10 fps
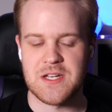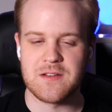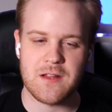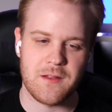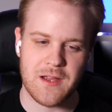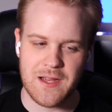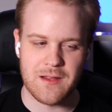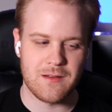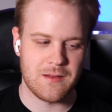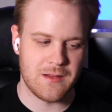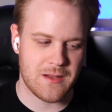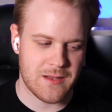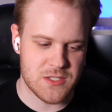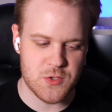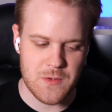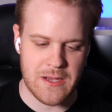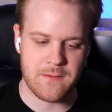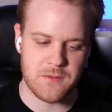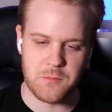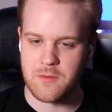Now, luckily, mm-hmm. I do
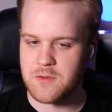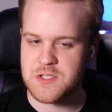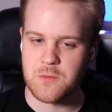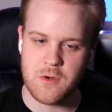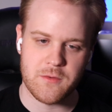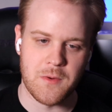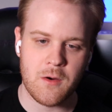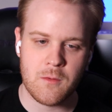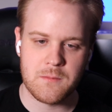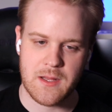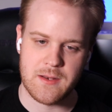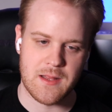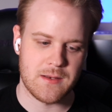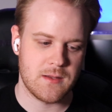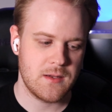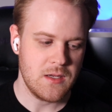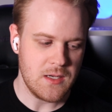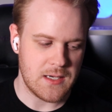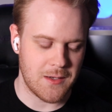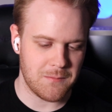have the privilege to work from home and, and
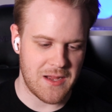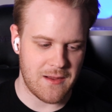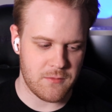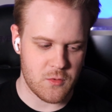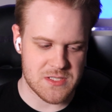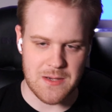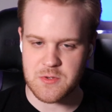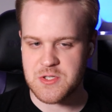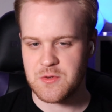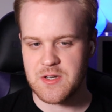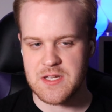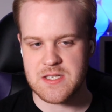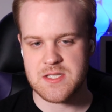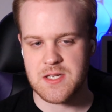um, have those opportunities.